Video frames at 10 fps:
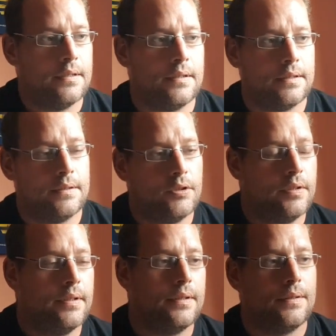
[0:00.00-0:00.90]

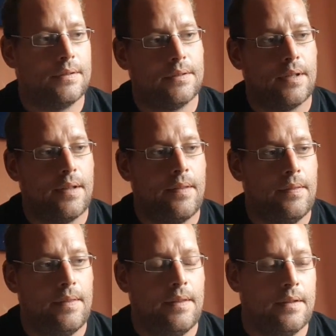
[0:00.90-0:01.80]

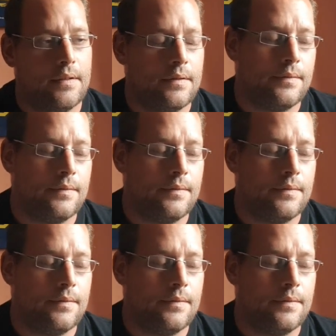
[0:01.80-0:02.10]
(no one is talking)